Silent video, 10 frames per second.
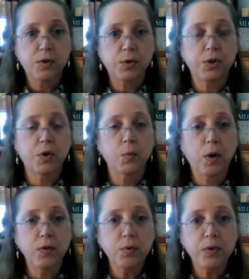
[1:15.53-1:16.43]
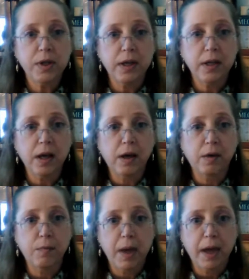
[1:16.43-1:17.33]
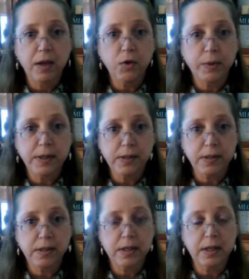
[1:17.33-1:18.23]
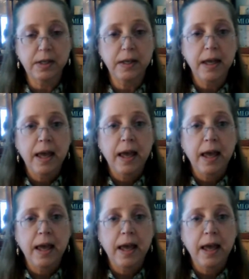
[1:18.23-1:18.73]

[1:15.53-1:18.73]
So it's going to run through the end of May 2016,